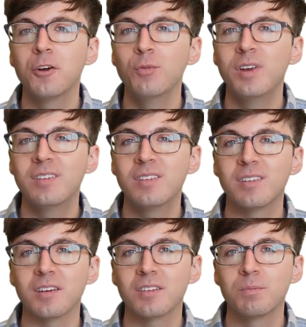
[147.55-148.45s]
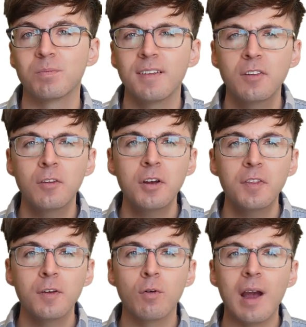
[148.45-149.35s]
Reason 6. Let's look
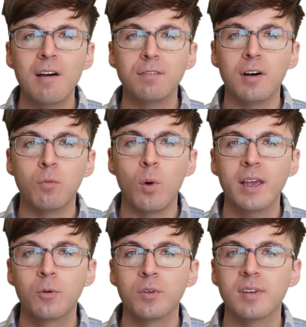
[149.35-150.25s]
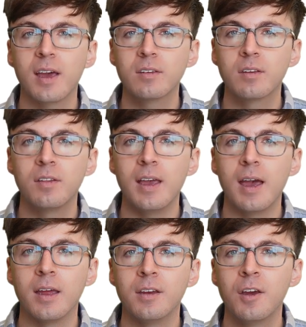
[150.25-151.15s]
at the graph of y equals x to the
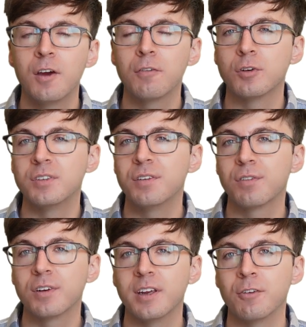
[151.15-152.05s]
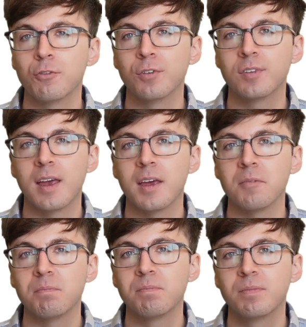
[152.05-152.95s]
n for different integers
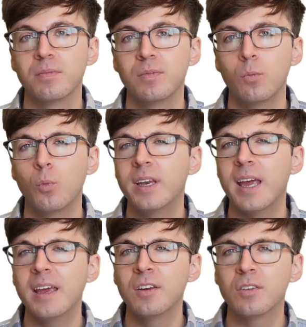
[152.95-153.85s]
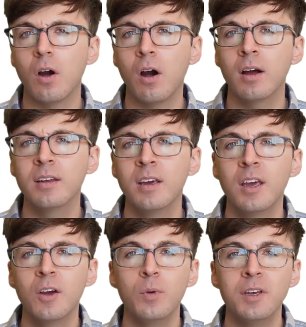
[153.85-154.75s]
n. When n is odd,
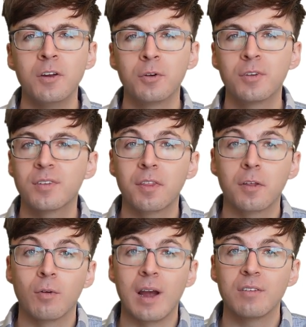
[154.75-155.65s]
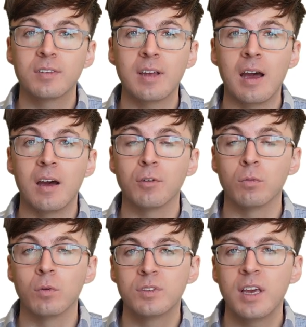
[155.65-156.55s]
we notice that the graphs have a
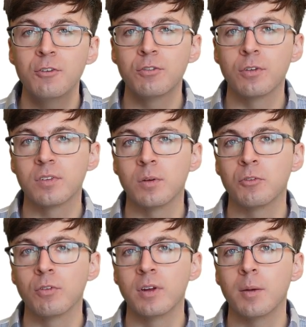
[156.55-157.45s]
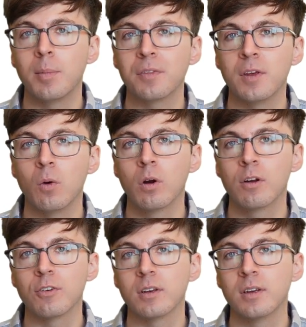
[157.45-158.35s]
rotational symmetry about the
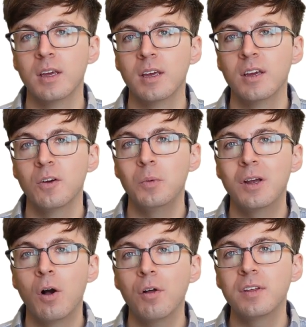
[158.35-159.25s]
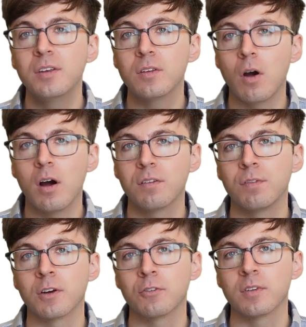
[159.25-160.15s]
origin. We call these odd
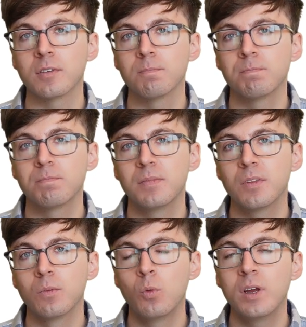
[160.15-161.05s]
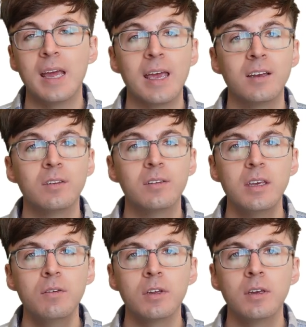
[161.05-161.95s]
functions. When n is
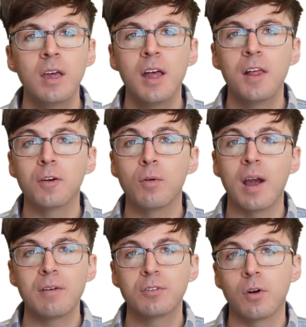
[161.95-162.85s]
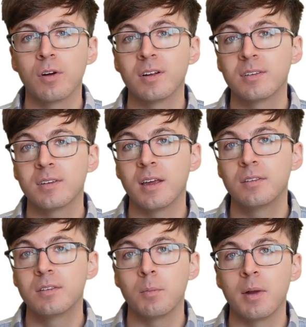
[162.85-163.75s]
even, the graphs are
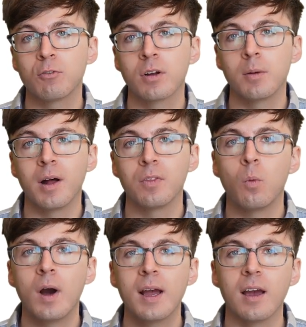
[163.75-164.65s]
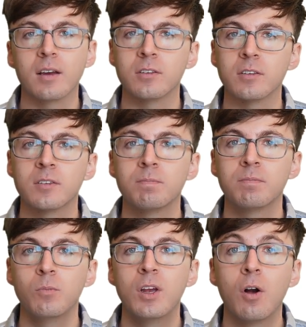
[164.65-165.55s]
instead symmetric about the y-axis.
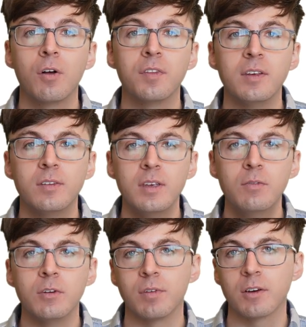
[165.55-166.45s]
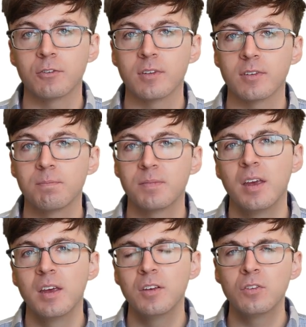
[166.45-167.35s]
We call these even functions.
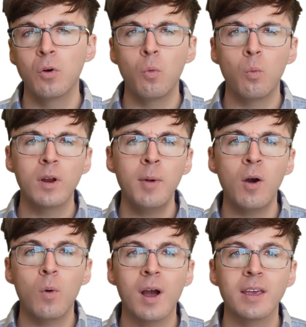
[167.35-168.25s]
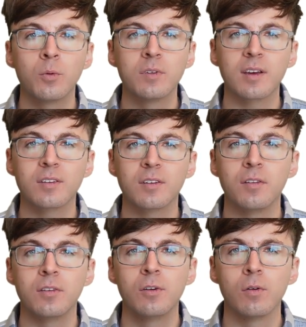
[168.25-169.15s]
So what about y equals x to
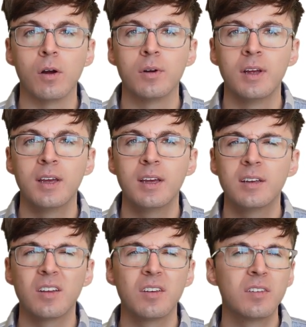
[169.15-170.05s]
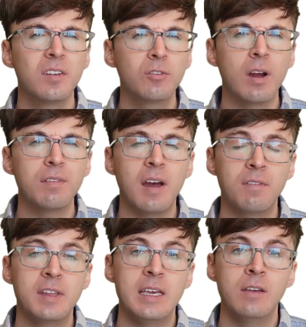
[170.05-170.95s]
the 0? Does this graph
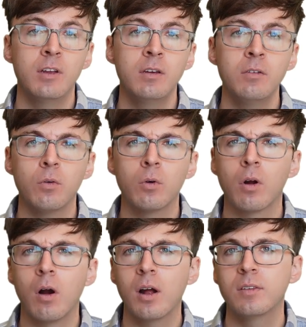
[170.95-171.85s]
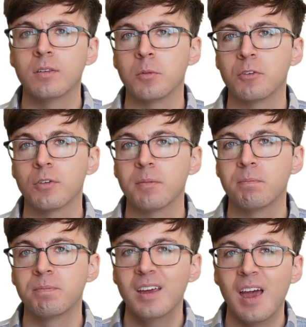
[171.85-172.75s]
have the even or odd symmetry?
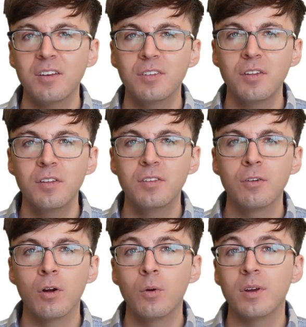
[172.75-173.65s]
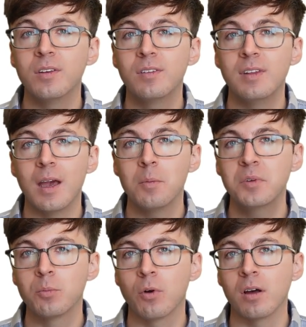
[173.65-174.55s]
x to the 0 is the
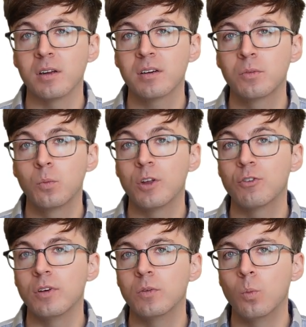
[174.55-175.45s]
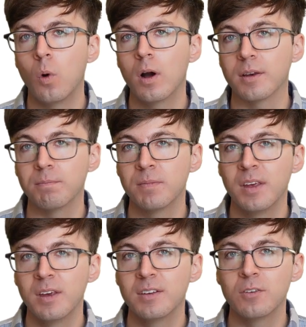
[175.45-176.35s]
empty product, which is 1.
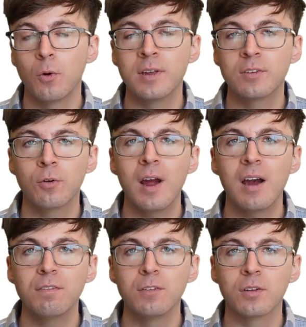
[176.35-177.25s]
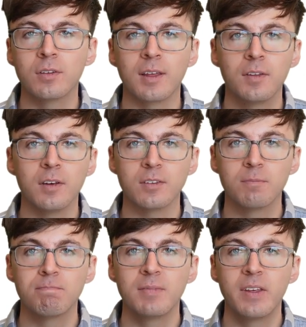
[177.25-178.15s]
So its graph looks like this.